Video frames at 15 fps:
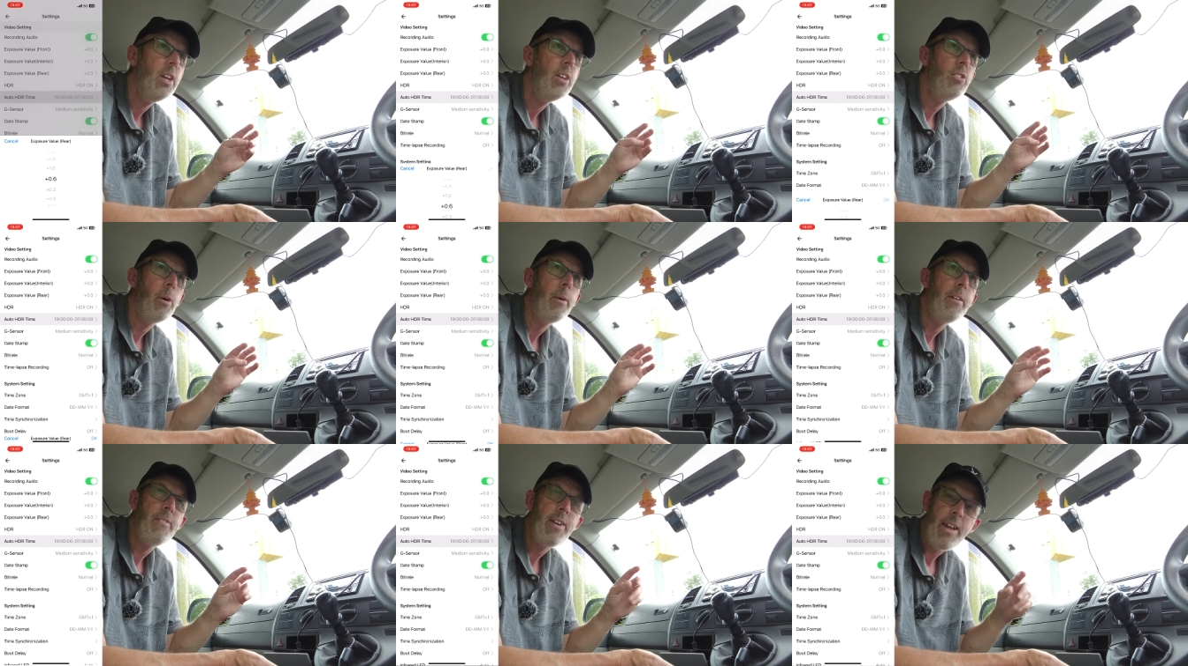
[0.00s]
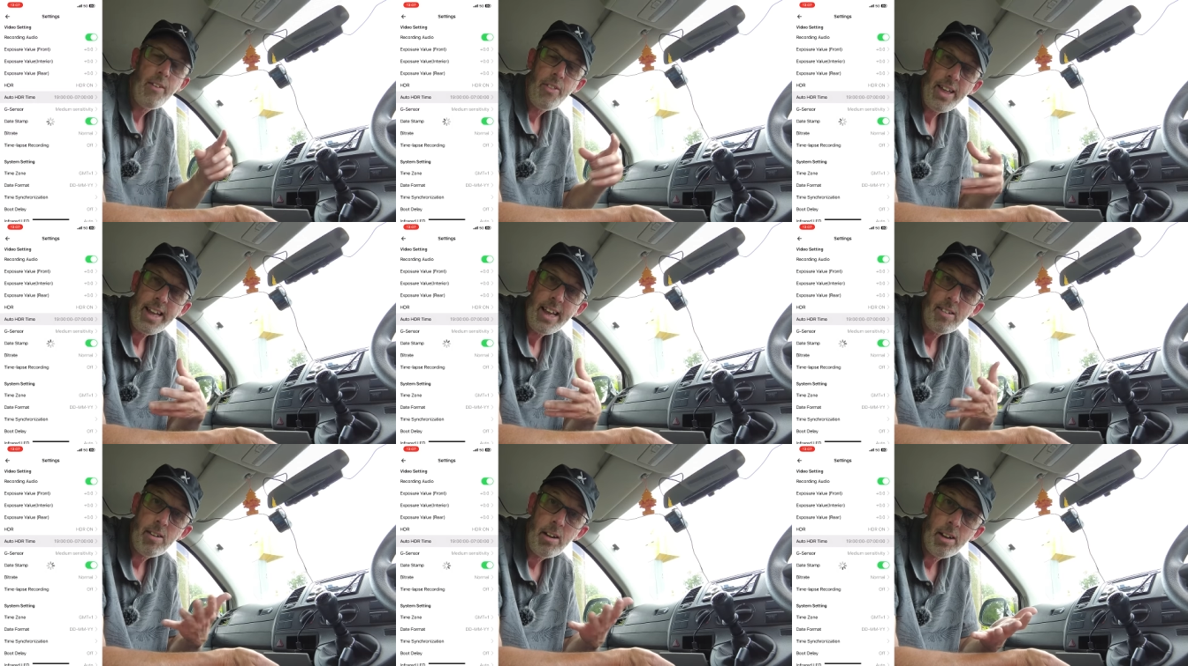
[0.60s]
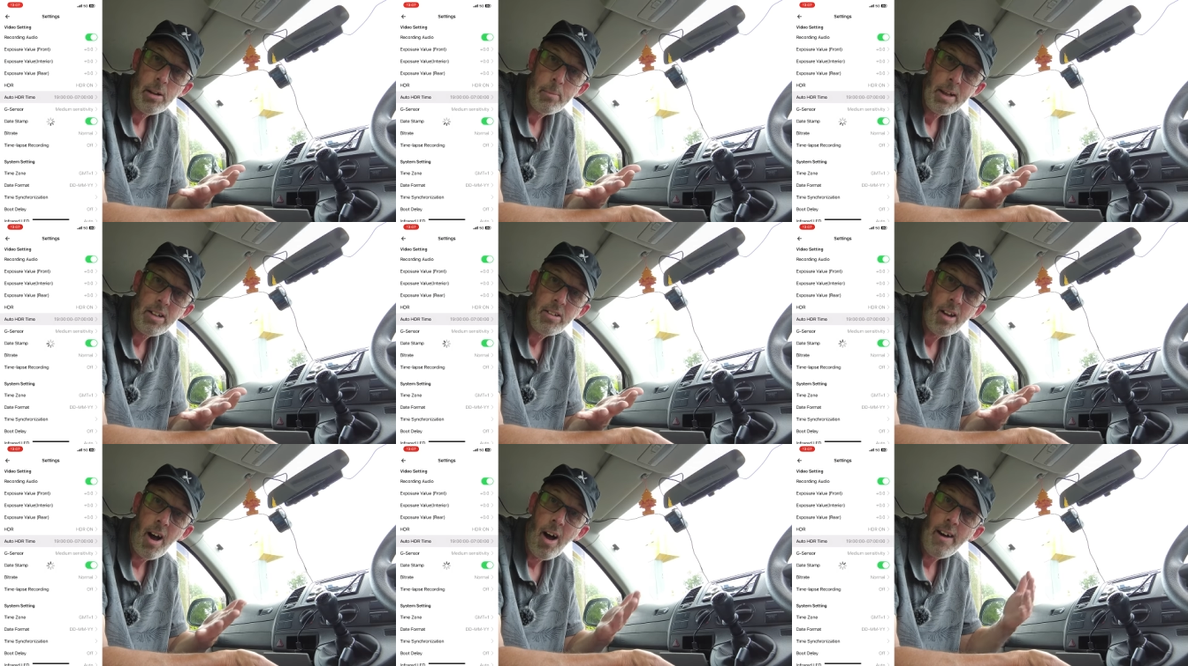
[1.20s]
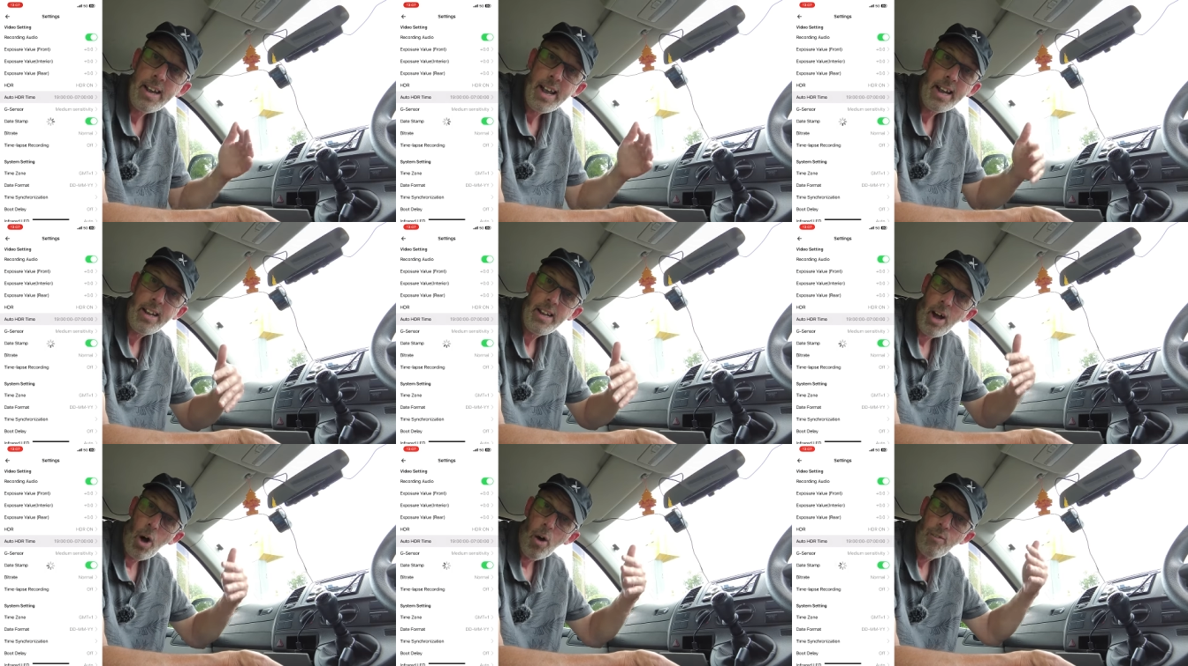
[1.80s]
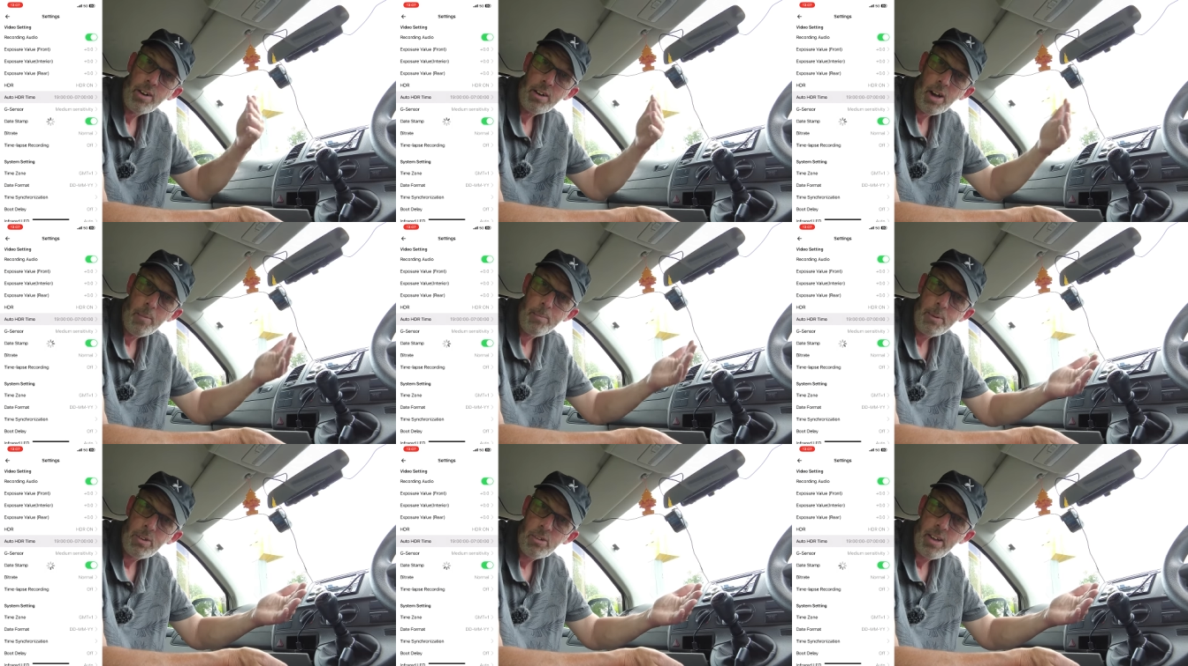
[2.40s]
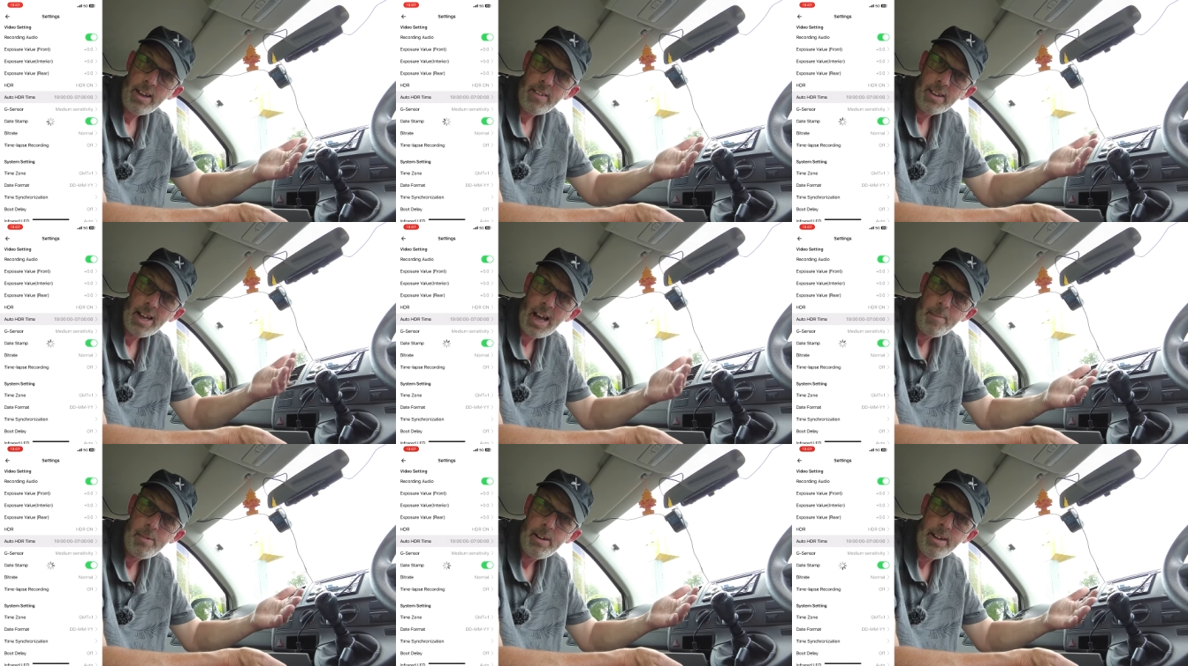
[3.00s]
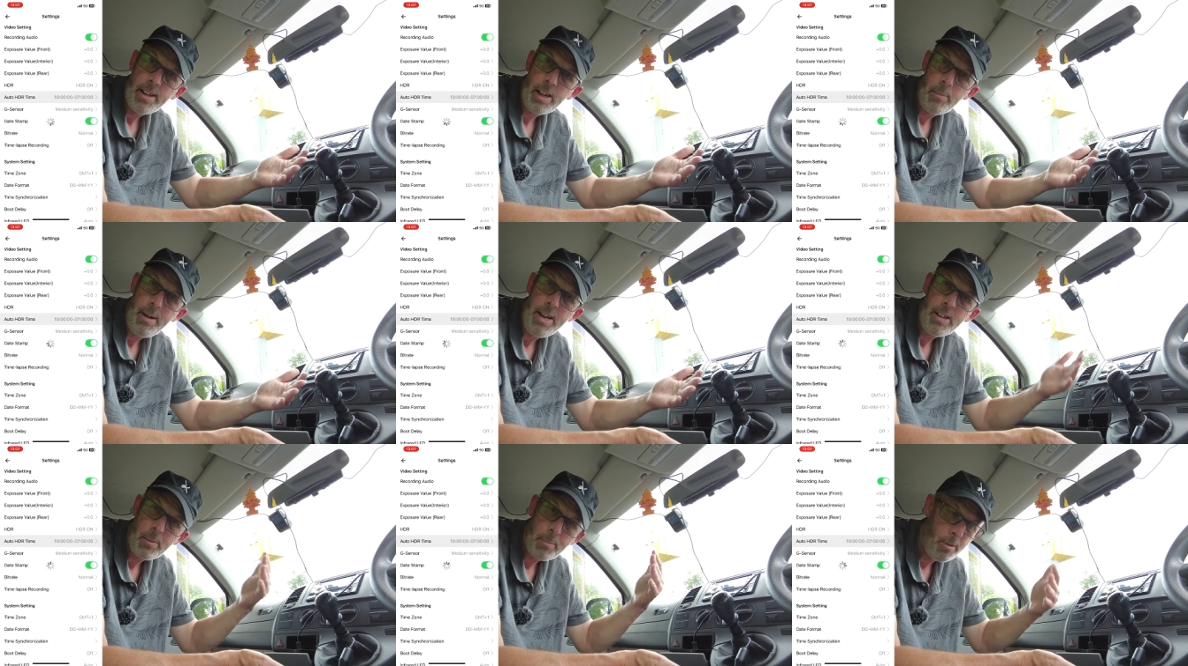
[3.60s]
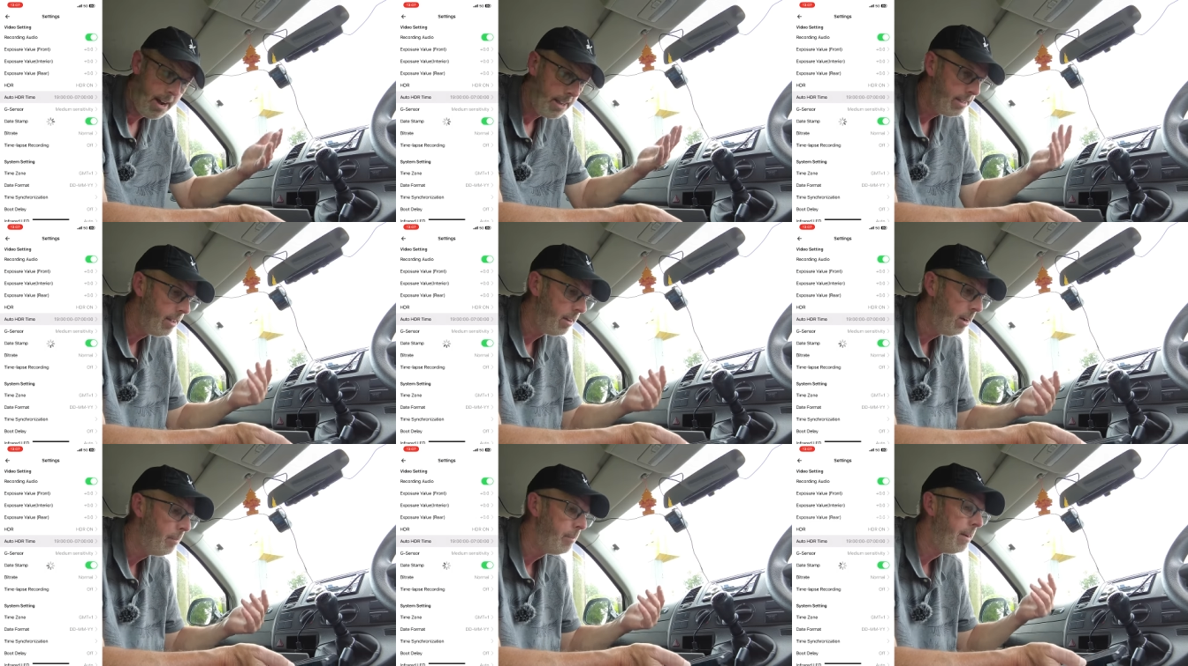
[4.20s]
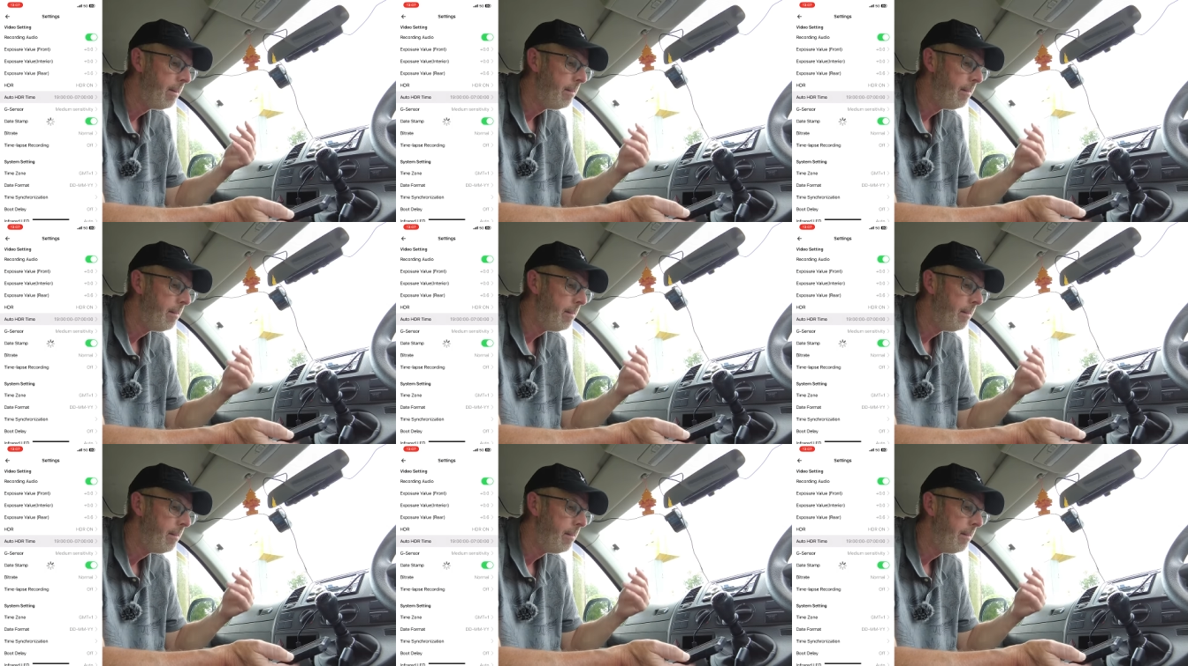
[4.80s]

So if you think it's a little bit dark, you can overcompensate the camera a little bit to brighten it up.